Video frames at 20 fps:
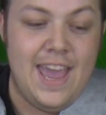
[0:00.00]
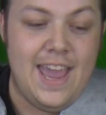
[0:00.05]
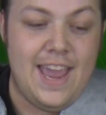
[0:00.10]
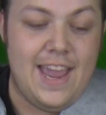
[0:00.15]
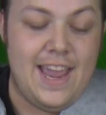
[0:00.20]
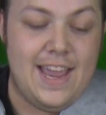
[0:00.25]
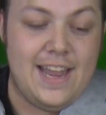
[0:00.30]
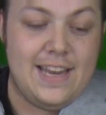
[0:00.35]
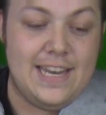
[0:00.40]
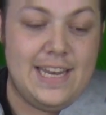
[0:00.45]

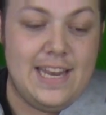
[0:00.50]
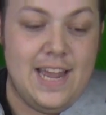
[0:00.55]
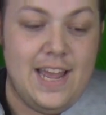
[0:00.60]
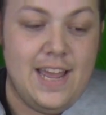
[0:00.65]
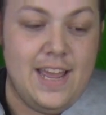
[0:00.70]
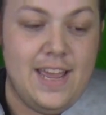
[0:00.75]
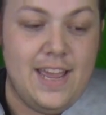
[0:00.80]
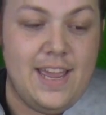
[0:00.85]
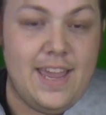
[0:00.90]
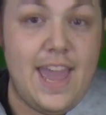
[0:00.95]
And
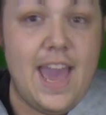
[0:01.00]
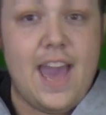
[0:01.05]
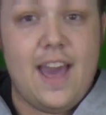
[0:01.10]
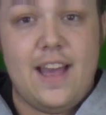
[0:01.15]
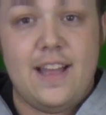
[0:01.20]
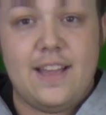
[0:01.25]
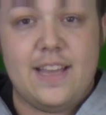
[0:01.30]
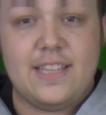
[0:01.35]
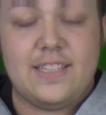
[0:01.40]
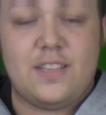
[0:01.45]

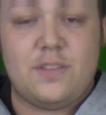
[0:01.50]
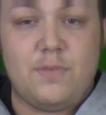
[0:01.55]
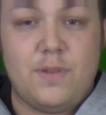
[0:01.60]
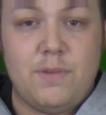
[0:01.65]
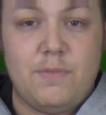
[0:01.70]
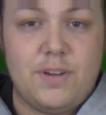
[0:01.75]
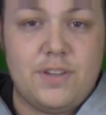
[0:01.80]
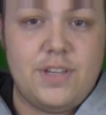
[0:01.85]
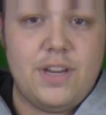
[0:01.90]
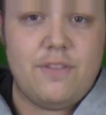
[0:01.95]
yeah, I guess that's
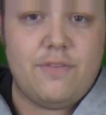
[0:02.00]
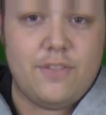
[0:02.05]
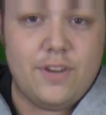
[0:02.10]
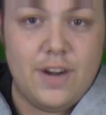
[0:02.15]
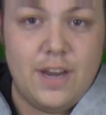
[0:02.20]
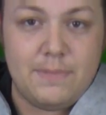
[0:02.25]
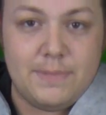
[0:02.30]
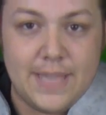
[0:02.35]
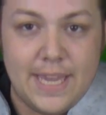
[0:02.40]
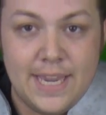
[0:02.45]
pretty much it for
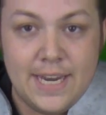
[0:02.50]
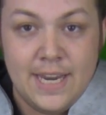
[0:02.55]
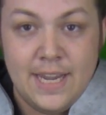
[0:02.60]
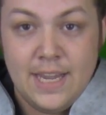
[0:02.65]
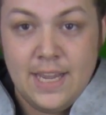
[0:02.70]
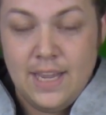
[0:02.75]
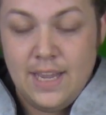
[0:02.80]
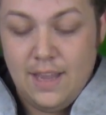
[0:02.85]
an update.